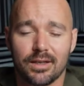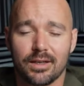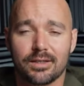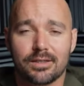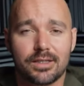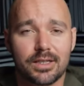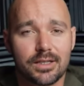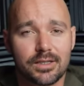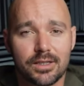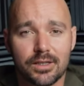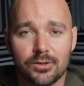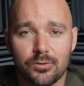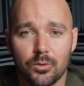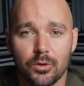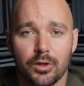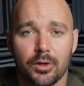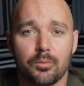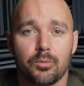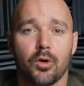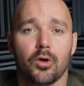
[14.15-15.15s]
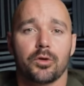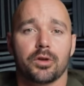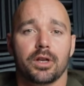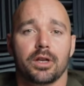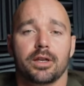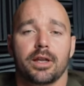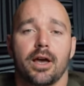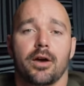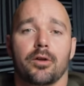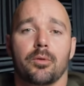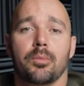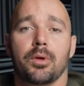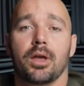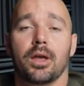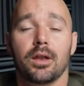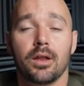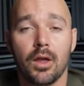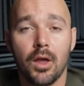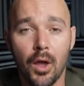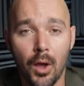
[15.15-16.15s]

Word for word: Uh, CC's really broken it down a bit.